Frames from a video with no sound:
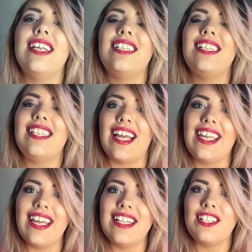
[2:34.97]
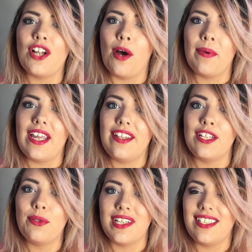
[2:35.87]
is the second installment in the
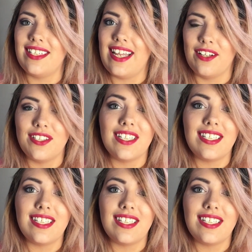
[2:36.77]
Twisted Tales